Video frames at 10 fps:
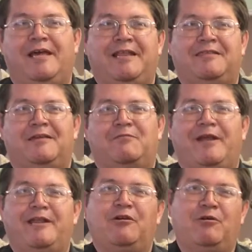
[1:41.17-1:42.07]
anything
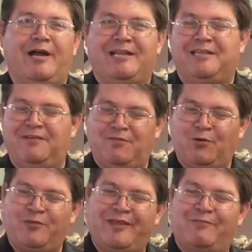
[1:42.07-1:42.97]
radioactive
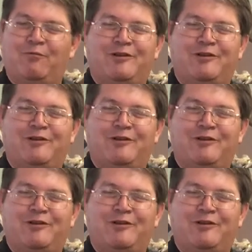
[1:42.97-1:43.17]
or that